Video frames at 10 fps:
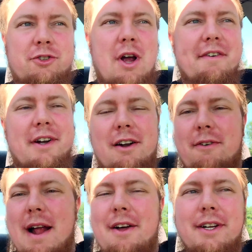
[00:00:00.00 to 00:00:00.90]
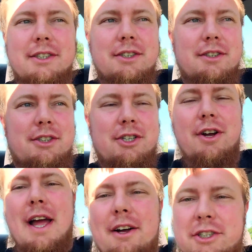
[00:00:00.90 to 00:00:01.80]
driving it around and show
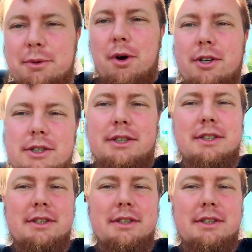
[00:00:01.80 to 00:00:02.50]
you how she works.